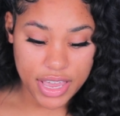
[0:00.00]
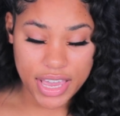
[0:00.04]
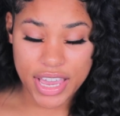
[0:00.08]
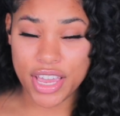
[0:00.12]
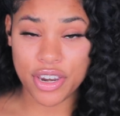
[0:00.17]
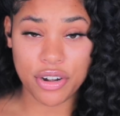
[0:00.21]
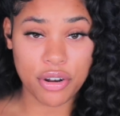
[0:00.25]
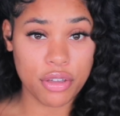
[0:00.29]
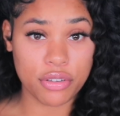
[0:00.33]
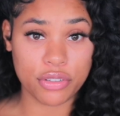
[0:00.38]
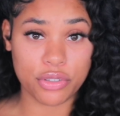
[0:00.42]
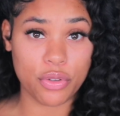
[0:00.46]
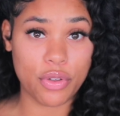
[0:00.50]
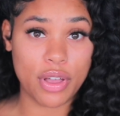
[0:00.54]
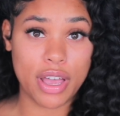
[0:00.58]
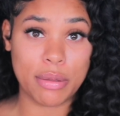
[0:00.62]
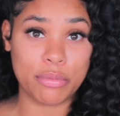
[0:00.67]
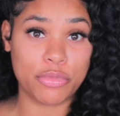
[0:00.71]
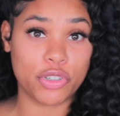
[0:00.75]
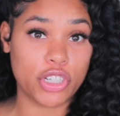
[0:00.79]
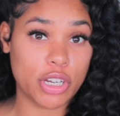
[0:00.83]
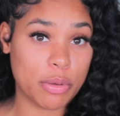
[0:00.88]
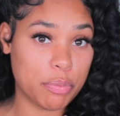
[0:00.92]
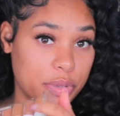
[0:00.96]
And also,
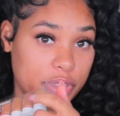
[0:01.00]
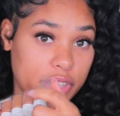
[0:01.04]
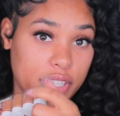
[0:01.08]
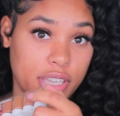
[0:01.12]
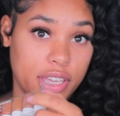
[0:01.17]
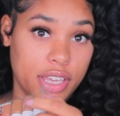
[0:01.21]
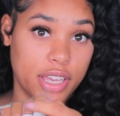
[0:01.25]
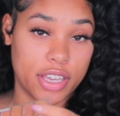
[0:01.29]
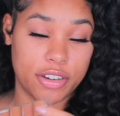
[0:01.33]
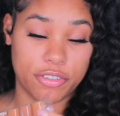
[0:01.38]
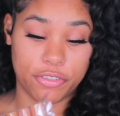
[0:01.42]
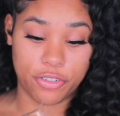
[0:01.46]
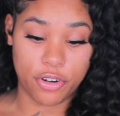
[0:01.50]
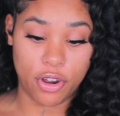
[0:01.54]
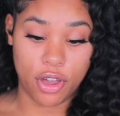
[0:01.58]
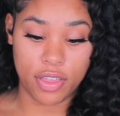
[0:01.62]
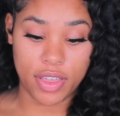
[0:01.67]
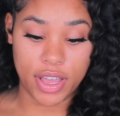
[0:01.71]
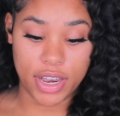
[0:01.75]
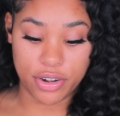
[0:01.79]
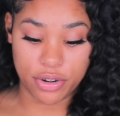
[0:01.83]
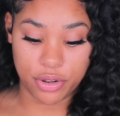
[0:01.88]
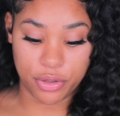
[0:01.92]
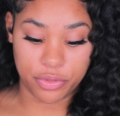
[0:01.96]
I'm jumping the gun. For
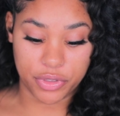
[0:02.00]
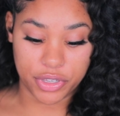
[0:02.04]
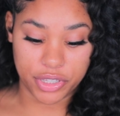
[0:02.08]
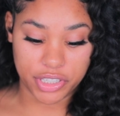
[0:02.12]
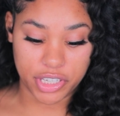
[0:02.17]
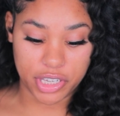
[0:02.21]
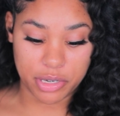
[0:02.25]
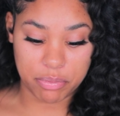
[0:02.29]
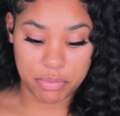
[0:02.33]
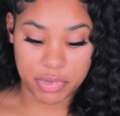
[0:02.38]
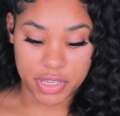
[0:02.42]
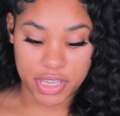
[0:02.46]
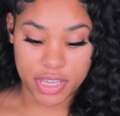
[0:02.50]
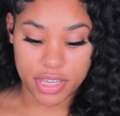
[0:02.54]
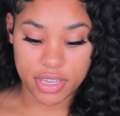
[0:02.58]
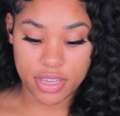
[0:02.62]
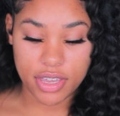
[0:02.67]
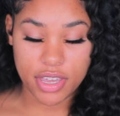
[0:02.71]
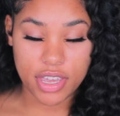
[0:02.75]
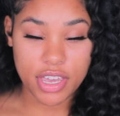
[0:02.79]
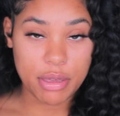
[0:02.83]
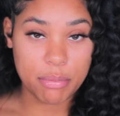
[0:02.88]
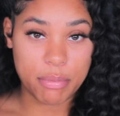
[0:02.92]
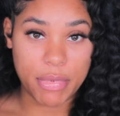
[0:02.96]
all I know, this could be
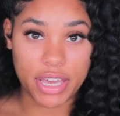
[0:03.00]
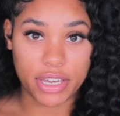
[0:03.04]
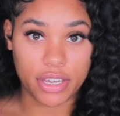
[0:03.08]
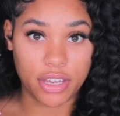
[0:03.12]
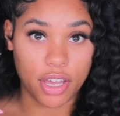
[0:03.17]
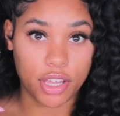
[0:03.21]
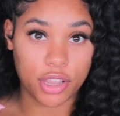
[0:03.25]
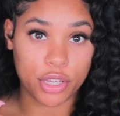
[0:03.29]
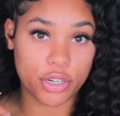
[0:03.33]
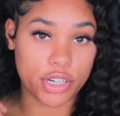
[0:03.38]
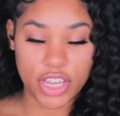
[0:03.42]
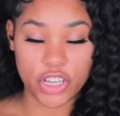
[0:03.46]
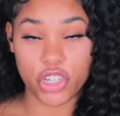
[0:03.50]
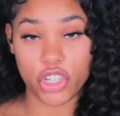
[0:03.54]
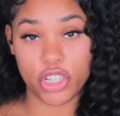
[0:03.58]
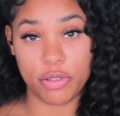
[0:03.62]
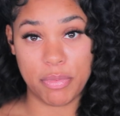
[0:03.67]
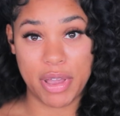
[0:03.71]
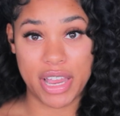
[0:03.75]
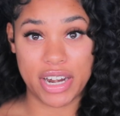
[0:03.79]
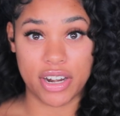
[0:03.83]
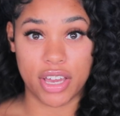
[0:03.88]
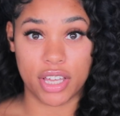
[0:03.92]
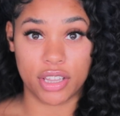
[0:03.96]
my color. It just
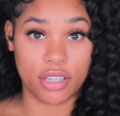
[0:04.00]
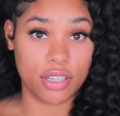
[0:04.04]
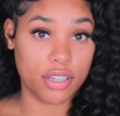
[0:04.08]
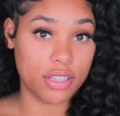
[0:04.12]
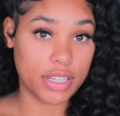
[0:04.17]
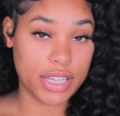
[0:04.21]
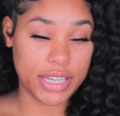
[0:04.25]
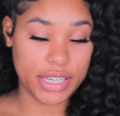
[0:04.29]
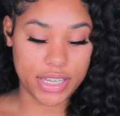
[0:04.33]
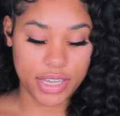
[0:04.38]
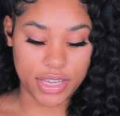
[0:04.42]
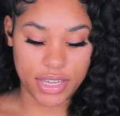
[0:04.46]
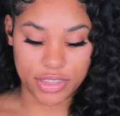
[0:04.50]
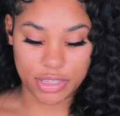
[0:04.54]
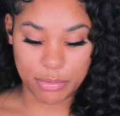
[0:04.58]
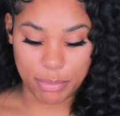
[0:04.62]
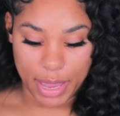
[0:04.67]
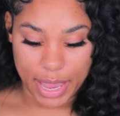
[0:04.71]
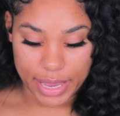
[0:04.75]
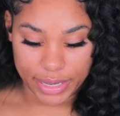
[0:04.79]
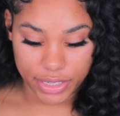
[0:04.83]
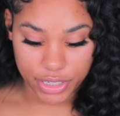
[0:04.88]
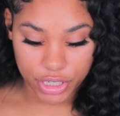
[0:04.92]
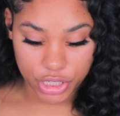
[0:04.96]
might not look like it in the
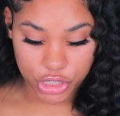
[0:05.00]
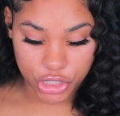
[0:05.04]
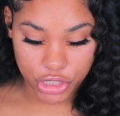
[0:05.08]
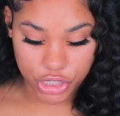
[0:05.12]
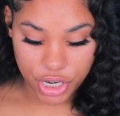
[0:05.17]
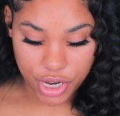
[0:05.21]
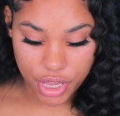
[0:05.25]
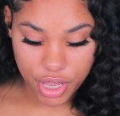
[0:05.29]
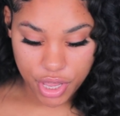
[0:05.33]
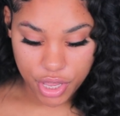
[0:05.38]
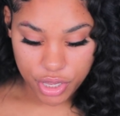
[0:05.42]
package.